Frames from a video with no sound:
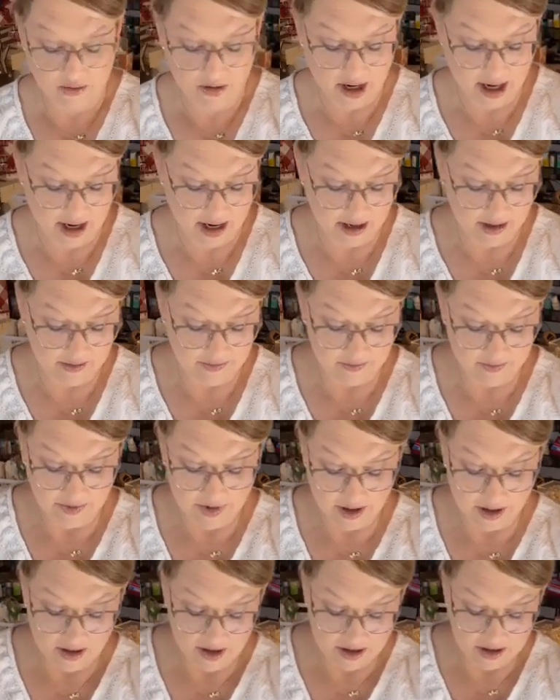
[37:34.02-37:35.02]
Okay,
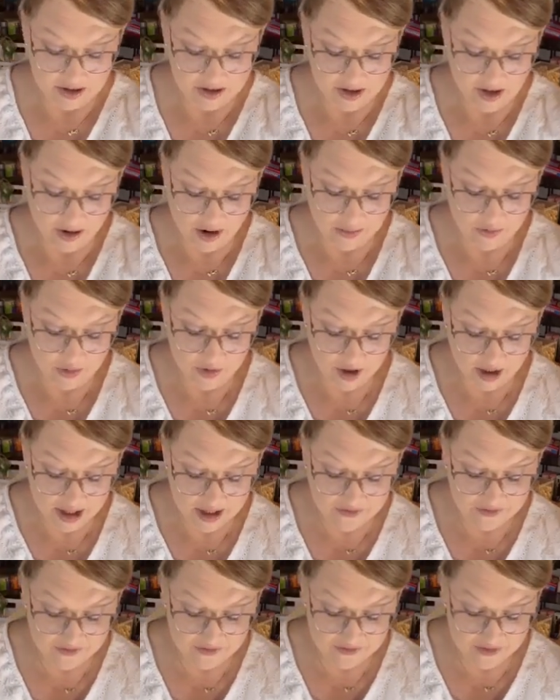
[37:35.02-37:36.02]
so I'm
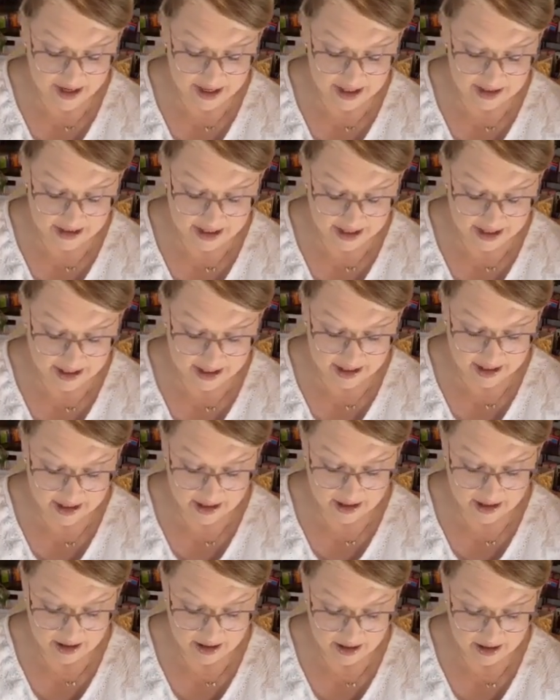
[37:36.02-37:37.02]
really
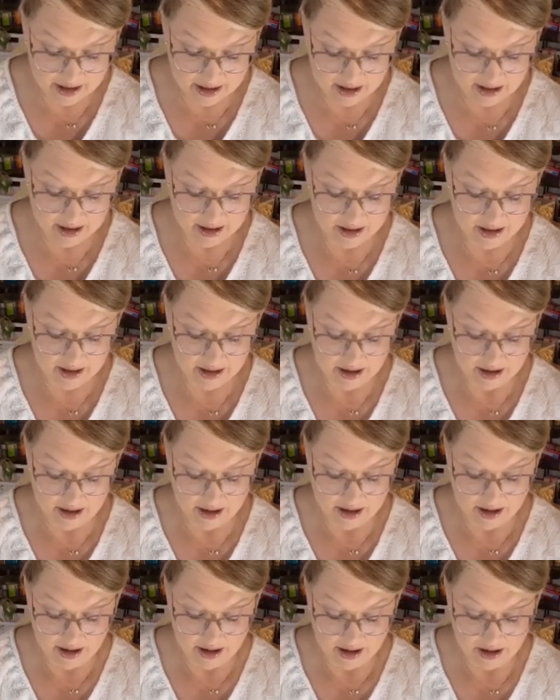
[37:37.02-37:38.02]
feeling
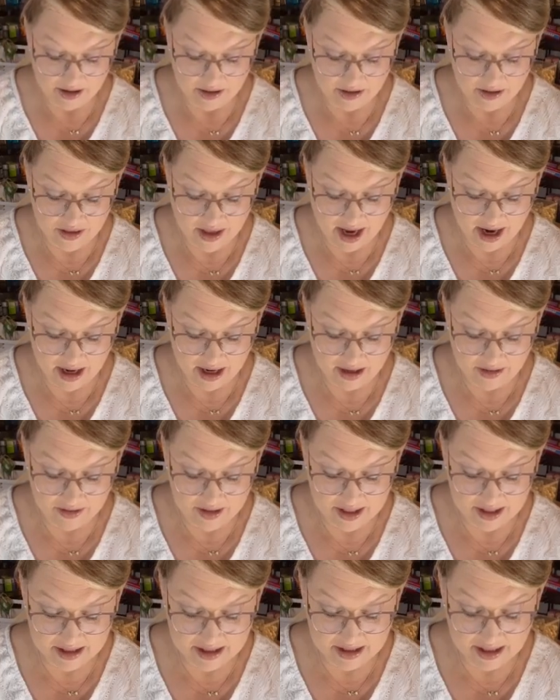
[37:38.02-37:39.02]
that
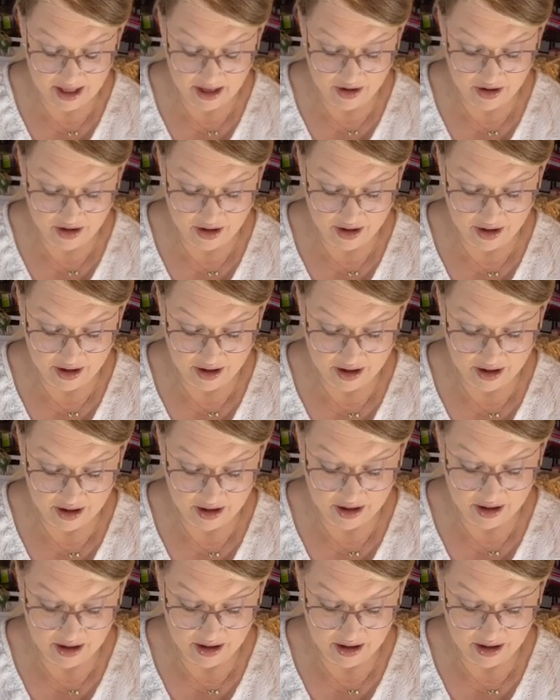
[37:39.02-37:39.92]
in the center.